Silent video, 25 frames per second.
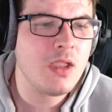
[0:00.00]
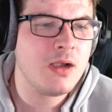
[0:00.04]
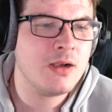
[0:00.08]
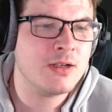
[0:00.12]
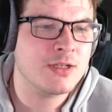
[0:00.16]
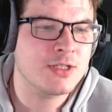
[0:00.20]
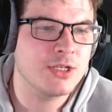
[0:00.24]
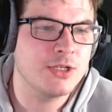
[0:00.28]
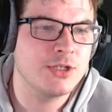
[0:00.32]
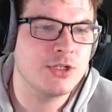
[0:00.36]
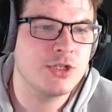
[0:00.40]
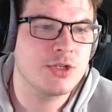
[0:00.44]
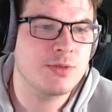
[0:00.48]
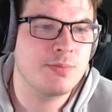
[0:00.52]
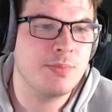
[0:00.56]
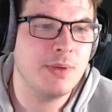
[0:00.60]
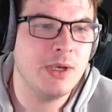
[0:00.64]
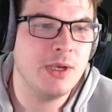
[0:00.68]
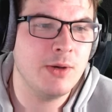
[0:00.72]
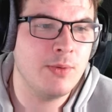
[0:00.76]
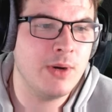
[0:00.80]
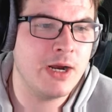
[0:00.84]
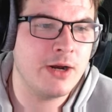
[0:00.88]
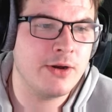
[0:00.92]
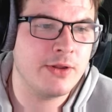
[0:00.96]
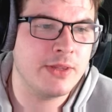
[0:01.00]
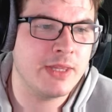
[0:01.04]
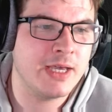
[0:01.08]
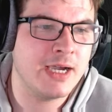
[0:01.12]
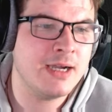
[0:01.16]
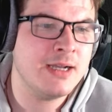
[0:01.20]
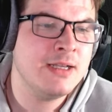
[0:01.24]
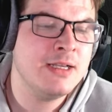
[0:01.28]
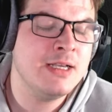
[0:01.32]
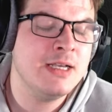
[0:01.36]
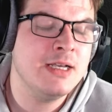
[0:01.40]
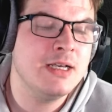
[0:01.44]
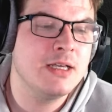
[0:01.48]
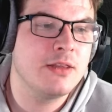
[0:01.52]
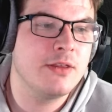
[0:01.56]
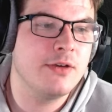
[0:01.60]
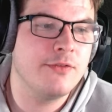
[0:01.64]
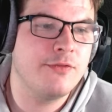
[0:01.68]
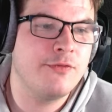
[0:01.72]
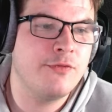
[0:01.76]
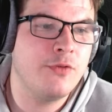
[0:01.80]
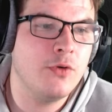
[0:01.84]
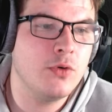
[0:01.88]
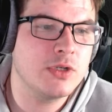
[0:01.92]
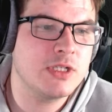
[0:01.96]
So just be aware of that
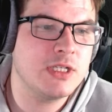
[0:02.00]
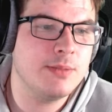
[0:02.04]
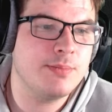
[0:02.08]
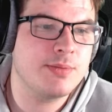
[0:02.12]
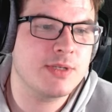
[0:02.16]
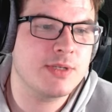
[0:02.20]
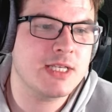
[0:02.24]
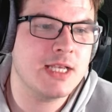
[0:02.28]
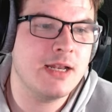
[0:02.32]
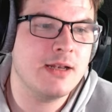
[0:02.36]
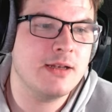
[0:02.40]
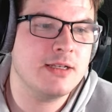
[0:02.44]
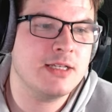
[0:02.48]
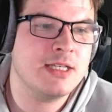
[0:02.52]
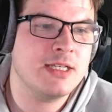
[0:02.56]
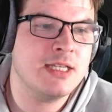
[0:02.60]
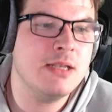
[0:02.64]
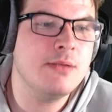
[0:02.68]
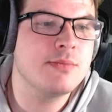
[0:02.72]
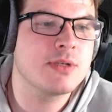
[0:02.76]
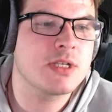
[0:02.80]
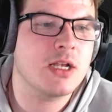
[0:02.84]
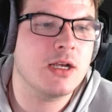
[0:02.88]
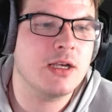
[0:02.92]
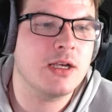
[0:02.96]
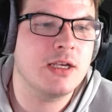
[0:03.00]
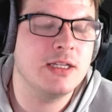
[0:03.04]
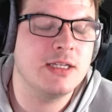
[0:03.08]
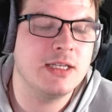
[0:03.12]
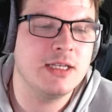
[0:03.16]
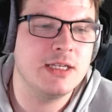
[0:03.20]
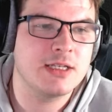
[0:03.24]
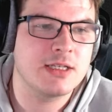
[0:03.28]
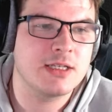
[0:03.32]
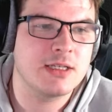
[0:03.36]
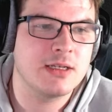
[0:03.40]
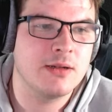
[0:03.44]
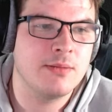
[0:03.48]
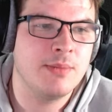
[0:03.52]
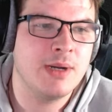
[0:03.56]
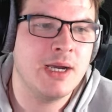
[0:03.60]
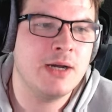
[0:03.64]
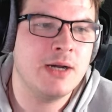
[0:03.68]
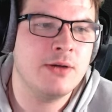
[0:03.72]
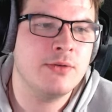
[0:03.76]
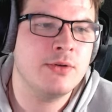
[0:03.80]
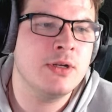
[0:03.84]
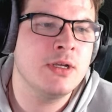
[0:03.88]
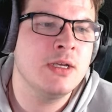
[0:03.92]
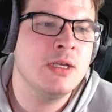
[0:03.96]
40% seems like a decent amount,